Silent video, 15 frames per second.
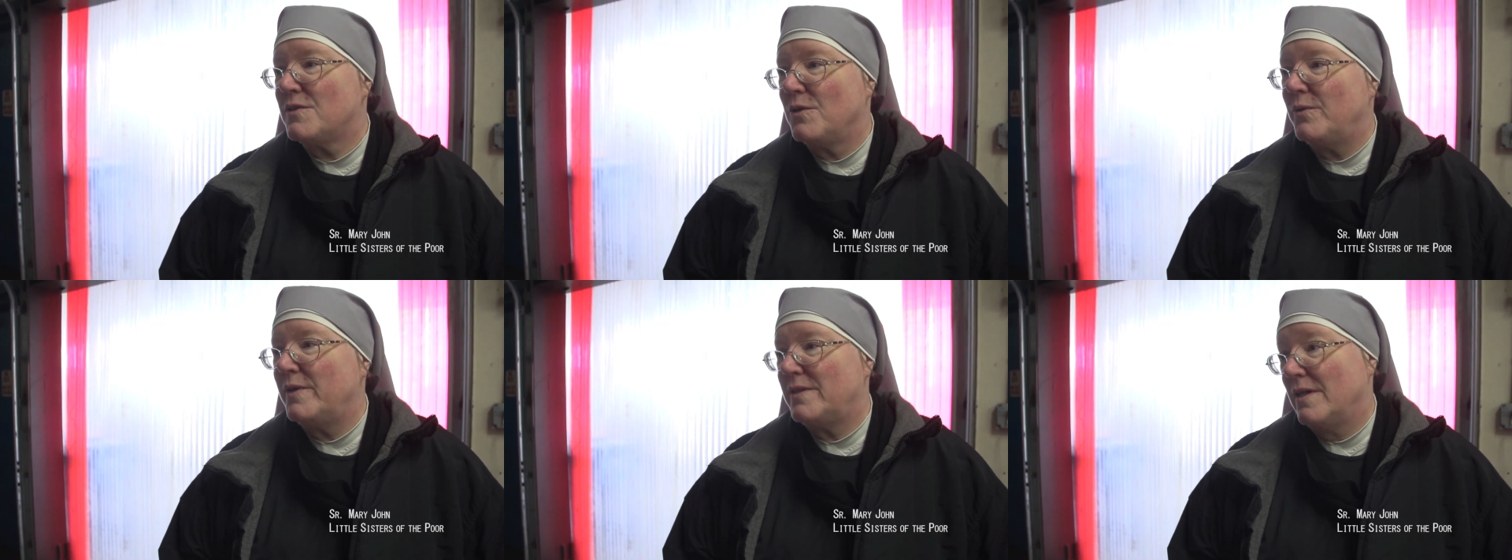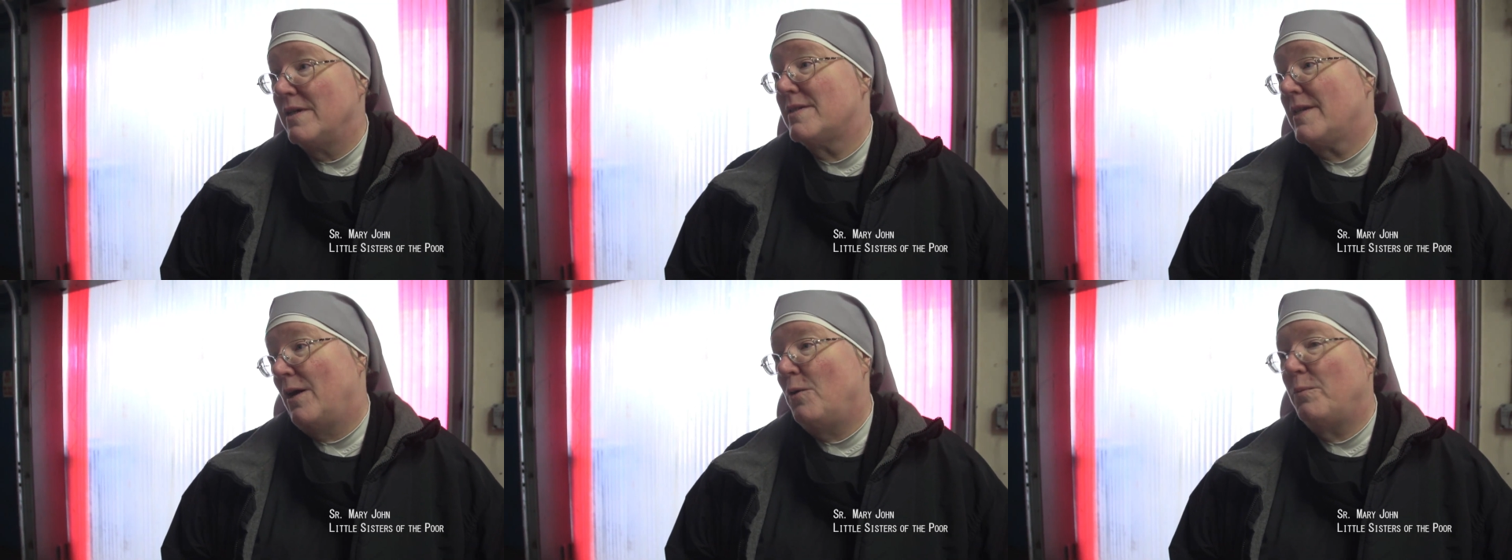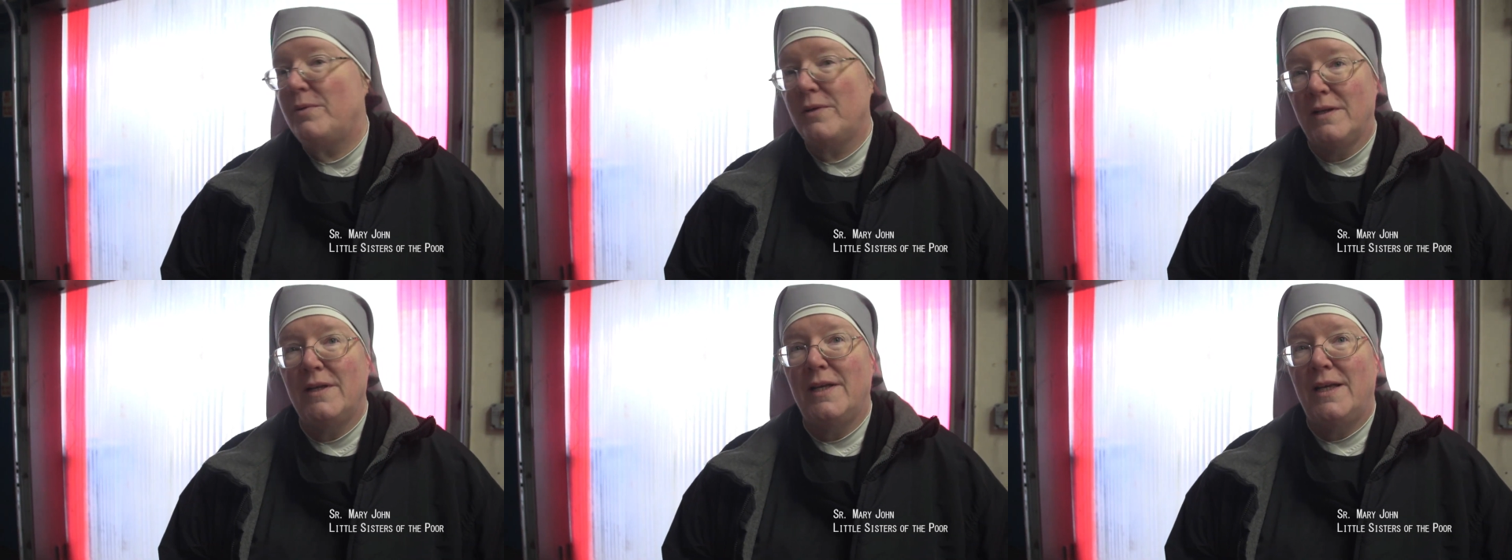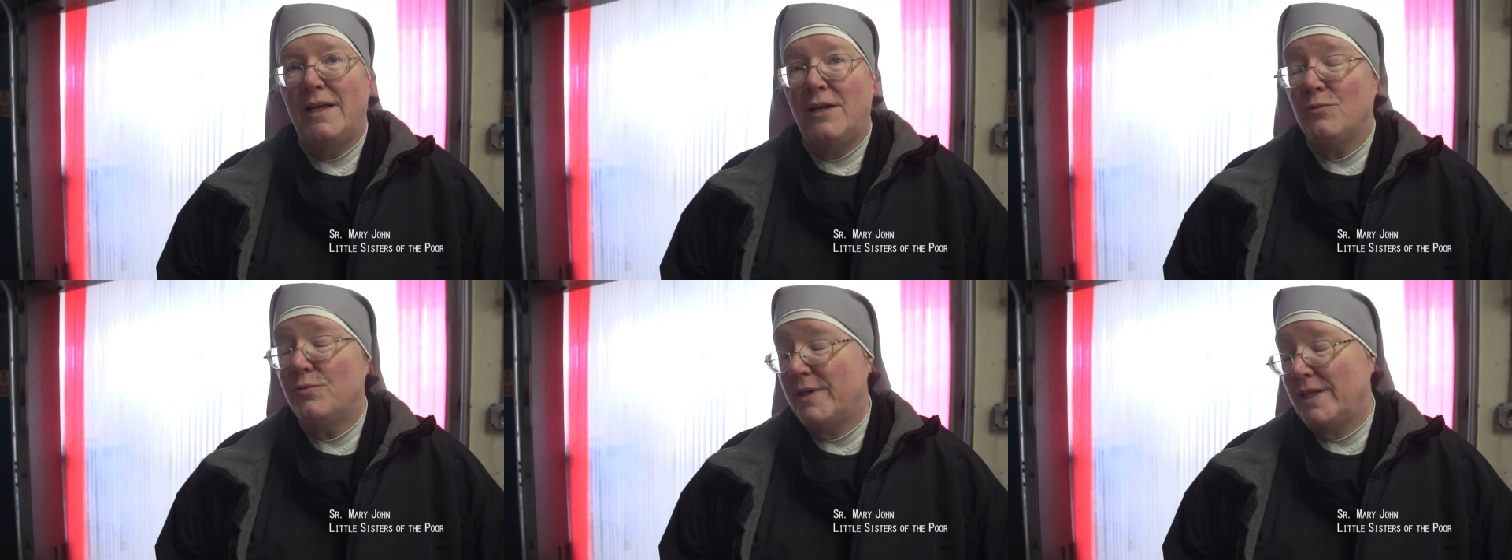So it does help,
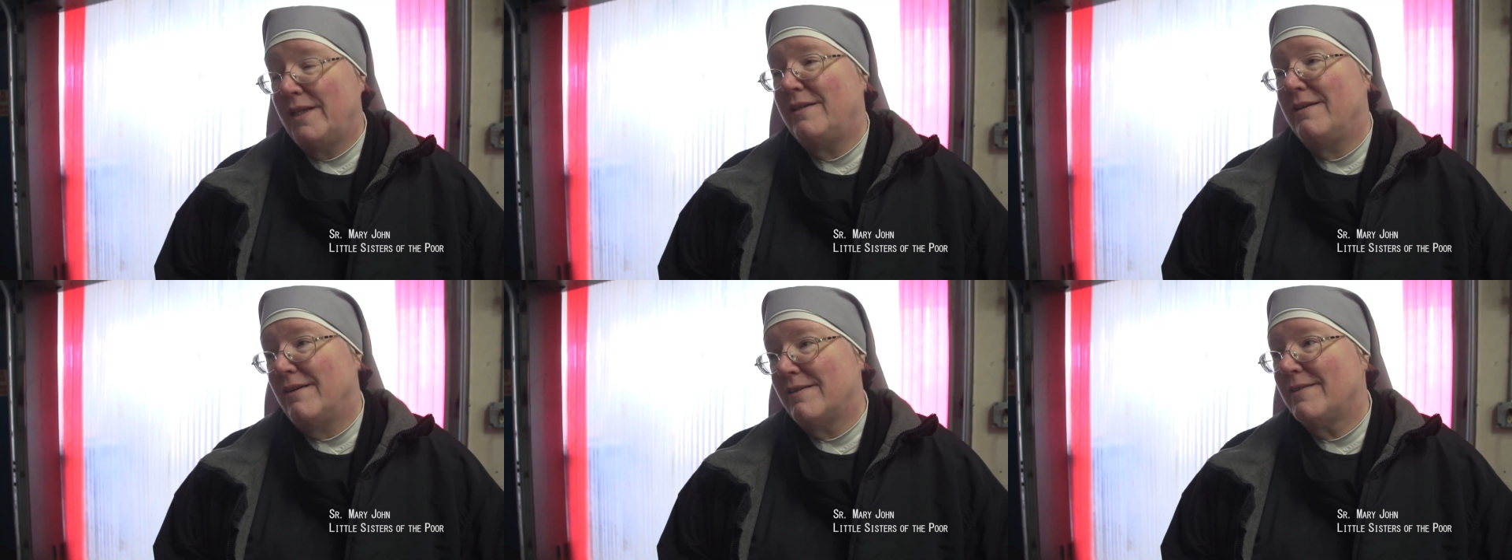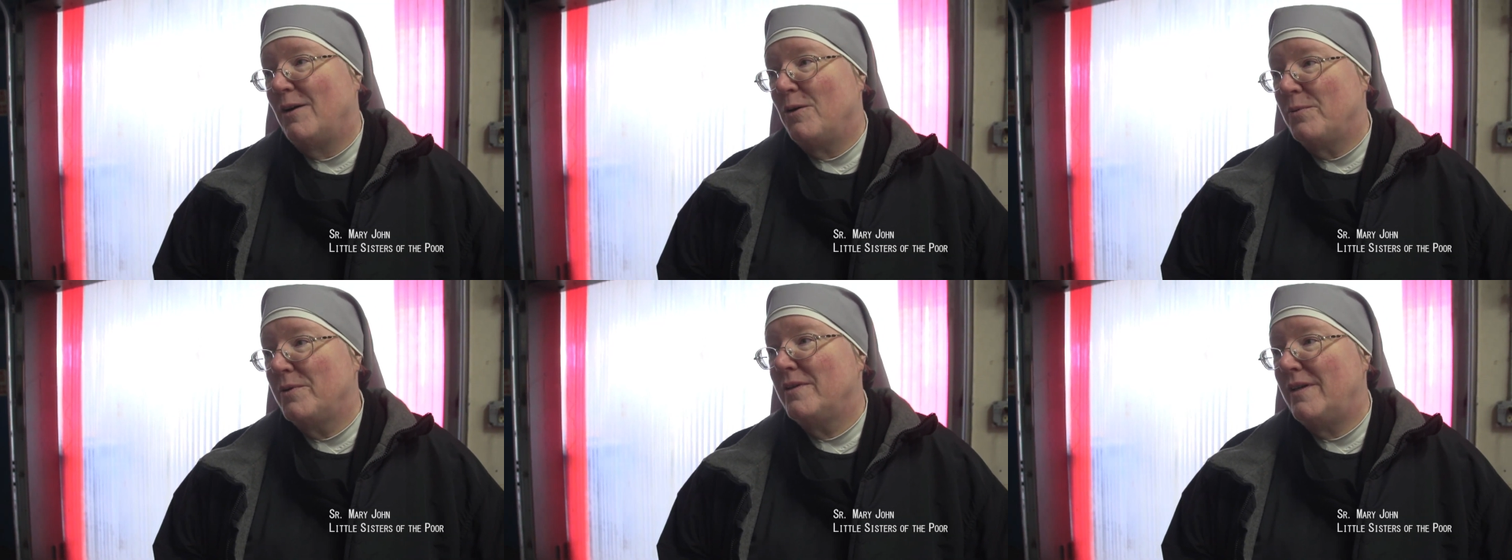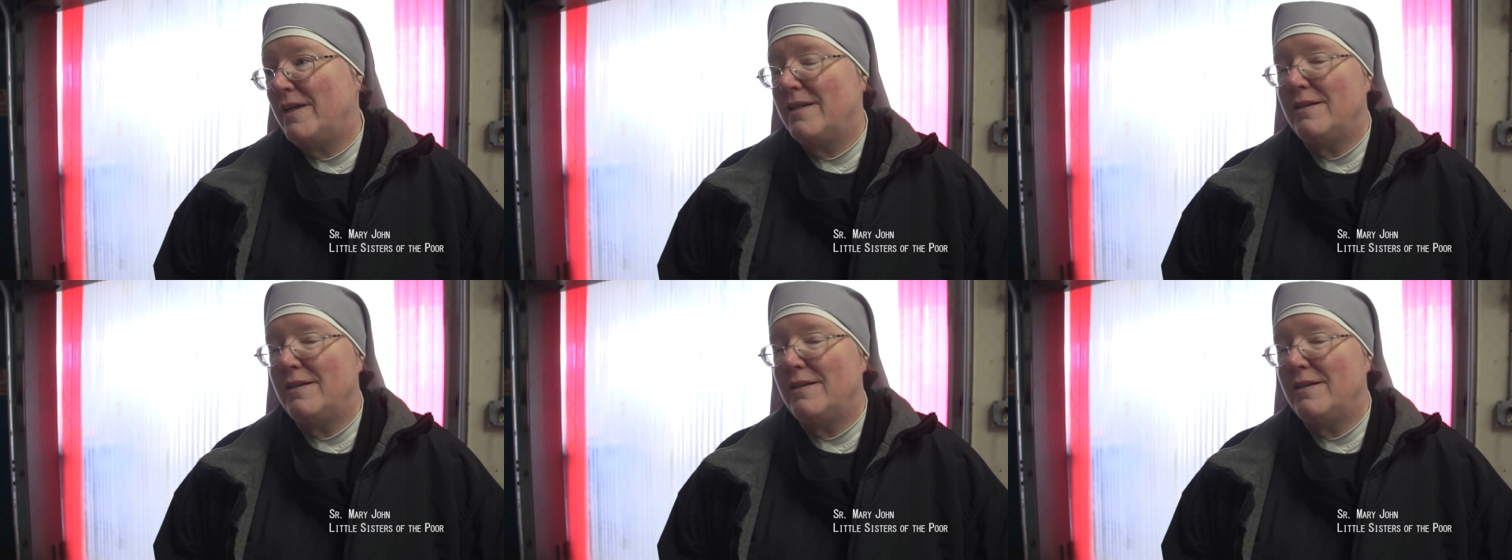it really does help in